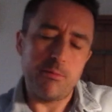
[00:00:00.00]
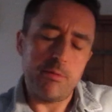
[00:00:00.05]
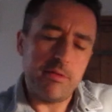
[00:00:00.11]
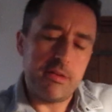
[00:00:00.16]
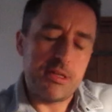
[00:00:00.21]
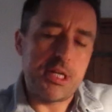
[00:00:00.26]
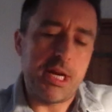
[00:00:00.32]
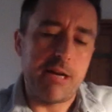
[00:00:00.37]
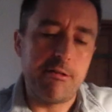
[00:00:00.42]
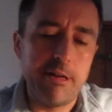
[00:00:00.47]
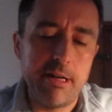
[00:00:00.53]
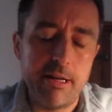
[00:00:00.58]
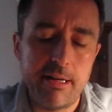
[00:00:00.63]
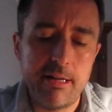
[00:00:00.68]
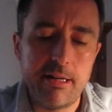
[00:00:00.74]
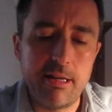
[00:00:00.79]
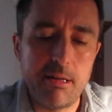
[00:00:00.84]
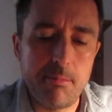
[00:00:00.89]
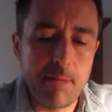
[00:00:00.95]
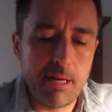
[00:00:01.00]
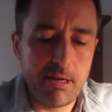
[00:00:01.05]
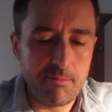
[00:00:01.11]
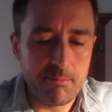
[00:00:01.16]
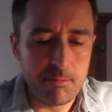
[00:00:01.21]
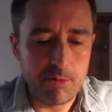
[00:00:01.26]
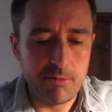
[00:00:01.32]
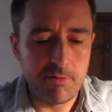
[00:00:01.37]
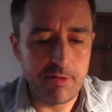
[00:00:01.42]
And with the Chariot here, you may
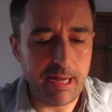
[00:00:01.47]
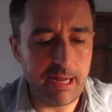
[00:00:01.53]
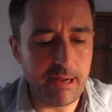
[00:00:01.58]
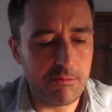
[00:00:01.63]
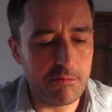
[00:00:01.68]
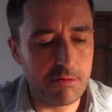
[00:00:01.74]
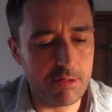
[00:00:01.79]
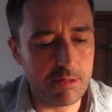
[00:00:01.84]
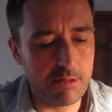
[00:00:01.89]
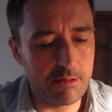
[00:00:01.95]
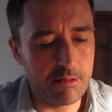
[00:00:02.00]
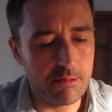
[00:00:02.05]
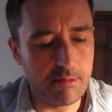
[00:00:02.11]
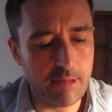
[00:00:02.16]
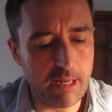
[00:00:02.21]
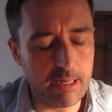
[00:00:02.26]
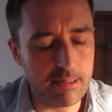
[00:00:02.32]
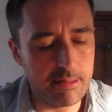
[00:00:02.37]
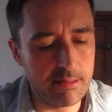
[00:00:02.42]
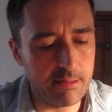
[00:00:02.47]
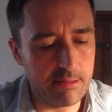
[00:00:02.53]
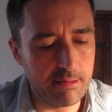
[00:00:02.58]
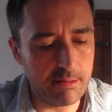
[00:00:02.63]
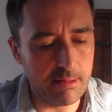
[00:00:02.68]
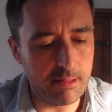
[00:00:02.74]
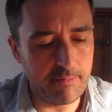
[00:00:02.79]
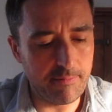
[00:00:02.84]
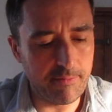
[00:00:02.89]
have moved house, ended
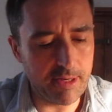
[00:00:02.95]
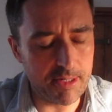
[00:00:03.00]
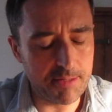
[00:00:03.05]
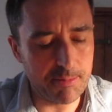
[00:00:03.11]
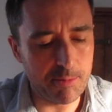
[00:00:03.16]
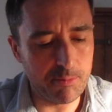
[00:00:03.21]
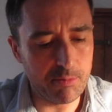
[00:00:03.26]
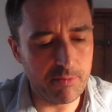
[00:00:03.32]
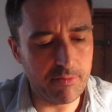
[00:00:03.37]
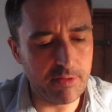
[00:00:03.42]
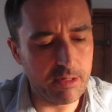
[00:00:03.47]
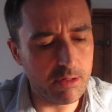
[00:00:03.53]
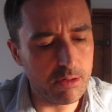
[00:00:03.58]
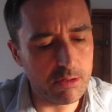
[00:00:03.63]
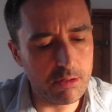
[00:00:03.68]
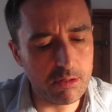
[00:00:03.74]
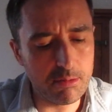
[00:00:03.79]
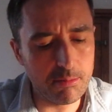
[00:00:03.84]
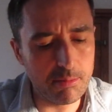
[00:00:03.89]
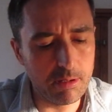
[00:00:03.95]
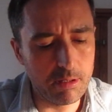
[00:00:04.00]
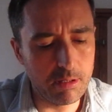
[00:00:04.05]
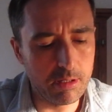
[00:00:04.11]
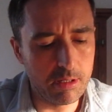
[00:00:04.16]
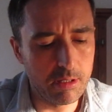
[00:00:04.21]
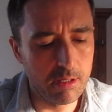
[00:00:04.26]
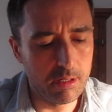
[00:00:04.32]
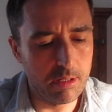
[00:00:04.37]
an investment within a home.
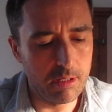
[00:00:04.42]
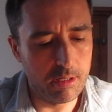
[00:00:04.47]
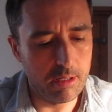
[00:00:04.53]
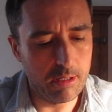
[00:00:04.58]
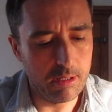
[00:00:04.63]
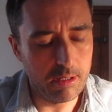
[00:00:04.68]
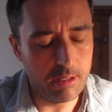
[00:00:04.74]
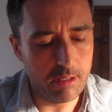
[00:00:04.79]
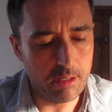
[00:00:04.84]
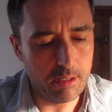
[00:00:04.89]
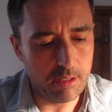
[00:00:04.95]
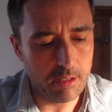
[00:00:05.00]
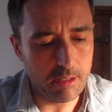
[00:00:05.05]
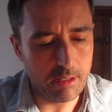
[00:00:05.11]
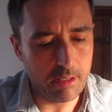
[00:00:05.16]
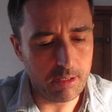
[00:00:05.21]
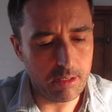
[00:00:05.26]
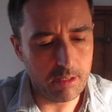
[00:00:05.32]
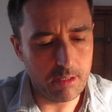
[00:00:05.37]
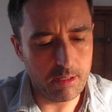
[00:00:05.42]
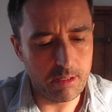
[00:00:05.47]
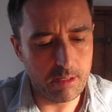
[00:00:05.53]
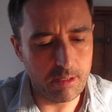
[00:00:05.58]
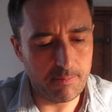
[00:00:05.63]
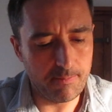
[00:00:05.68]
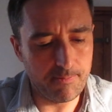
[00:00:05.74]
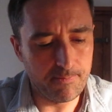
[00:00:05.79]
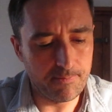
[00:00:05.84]

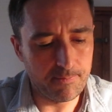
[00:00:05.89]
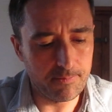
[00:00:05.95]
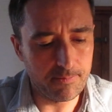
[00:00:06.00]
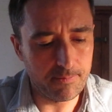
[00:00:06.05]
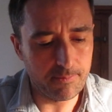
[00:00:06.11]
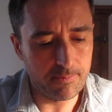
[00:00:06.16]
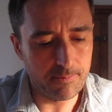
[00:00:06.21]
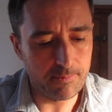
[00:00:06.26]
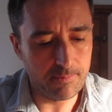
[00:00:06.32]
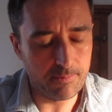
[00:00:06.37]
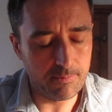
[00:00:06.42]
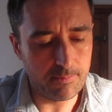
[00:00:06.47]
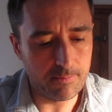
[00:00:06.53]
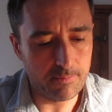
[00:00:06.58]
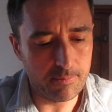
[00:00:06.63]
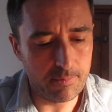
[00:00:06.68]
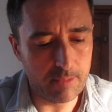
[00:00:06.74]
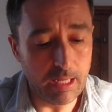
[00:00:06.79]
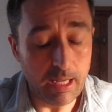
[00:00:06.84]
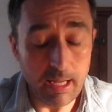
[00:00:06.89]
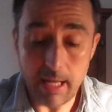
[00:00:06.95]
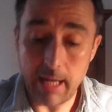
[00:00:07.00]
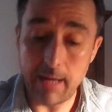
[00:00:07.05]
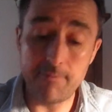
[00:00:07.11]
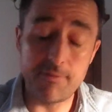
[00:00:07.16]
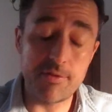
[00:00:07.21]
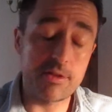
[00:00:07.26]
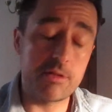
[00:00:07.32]

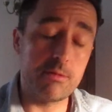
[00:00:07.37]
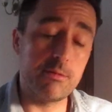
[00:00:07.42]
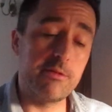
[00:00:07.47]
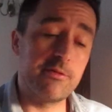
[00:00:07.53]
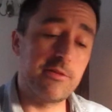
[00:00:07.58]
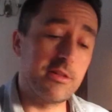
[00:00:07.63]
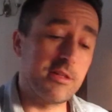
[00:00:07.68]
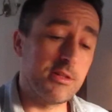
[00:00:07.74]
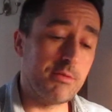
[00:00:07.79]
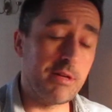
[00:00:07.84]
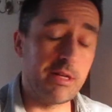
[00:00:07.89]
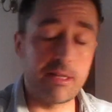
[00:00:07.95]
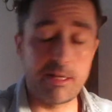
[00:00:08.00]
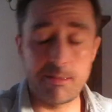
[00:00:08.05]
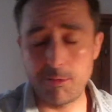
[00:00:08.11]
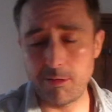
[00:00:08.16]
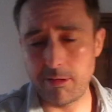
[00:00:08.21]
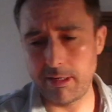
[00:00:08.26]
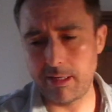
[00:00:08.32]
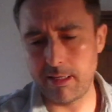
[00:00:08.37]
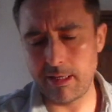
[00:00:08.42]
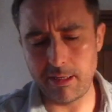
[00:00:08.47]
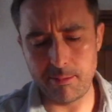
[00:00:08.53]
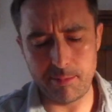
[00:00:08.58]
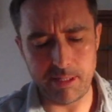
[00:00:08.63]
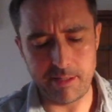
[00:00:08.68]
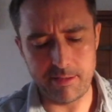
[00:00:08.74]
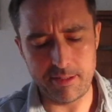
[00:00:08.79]
And for some of you as well, and I'm quite
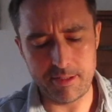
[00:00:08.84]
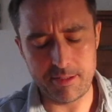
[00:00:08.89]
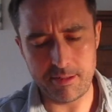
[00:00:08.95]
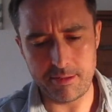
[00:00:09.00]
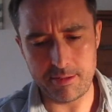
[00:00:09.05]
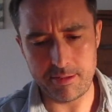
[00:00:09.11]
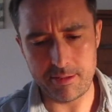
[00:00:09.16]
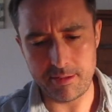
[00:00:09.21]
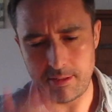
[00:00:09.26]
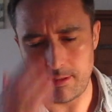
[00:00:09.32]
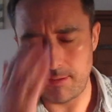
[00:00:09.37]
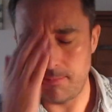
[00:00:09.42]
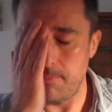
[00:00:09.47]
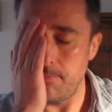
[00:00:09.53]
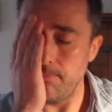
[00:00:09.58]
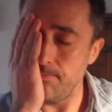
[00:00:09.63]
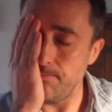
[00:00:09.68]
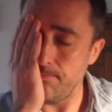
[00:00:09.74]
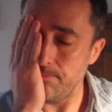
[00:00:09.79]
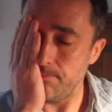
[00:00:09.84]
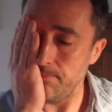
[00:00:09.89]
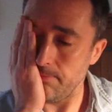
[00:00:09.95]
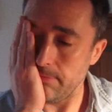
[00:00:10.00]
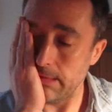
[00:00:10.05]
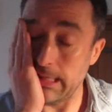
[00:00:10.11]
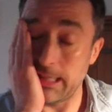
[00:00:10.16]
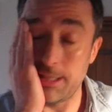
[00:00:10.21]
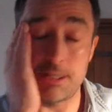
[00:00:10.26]
glad about this, because I
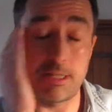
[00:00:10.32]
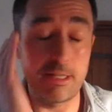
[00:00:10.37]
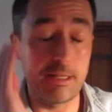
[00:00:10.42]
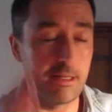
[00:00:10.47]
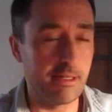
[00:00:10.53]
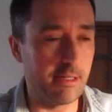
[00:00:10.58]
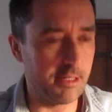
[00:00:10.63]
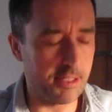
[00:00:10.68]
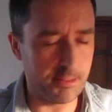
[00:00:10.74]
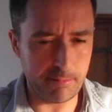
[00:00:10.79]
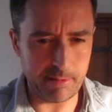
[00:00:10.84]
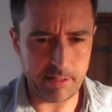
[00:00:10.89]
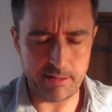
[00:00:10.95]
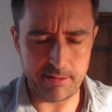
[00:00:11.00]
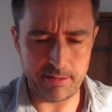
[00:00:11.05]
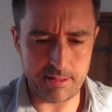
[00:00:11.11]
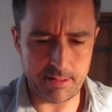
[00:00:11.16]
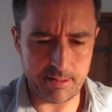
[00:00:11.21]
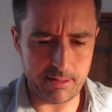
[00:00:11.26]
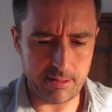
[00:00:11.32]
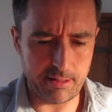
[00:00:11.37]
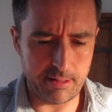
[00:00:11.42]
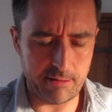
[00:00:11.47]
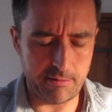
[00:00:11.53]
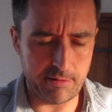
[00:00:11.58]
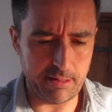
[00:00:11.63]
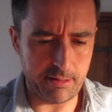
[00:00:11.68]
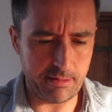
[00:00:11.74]
actually explained this
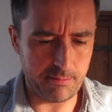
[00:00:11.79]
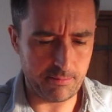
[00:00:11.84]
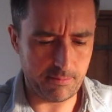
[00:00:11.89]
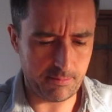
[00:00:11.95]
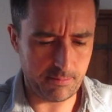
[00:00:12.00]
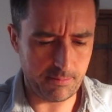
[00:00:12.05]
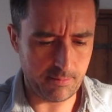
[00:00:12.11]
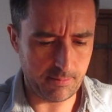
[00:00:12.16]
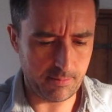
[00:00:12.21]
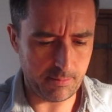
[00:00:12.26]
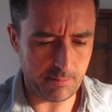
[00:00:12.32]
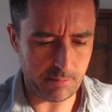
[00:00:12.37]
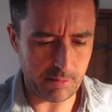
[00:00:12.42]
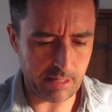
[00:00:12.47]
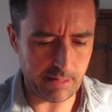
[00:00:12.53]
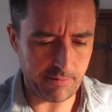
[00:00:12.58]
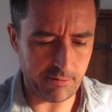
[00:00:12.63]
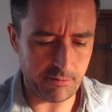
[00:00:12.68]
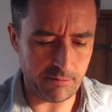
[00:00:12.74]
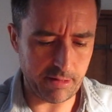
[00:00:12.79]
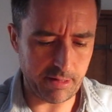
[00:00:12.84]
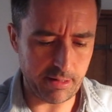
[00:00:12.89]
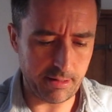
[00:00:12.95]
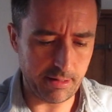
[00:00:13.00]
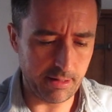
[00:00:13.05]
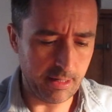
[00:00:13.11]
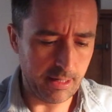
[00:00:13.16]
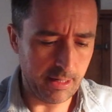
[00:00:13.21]
earlier in a private
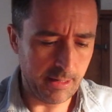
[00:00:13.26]
read.